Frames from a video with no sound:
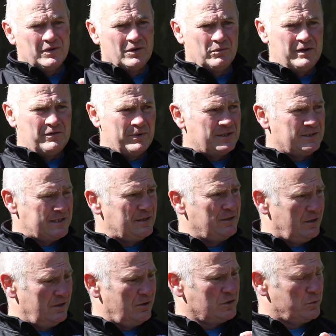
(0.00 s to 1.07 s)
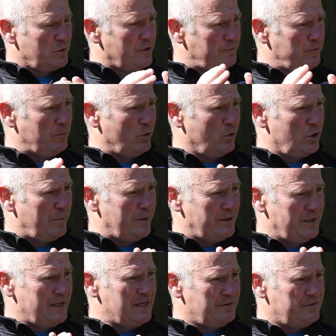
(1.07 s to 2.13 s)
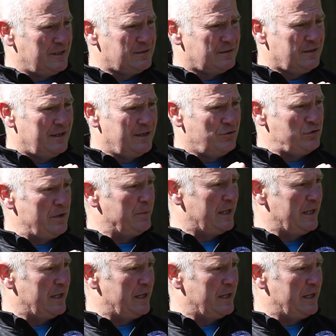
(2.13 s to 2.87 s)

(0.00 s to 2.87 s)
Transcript: we've went and said, no, as long as we've got a football club at the end of it, and a dream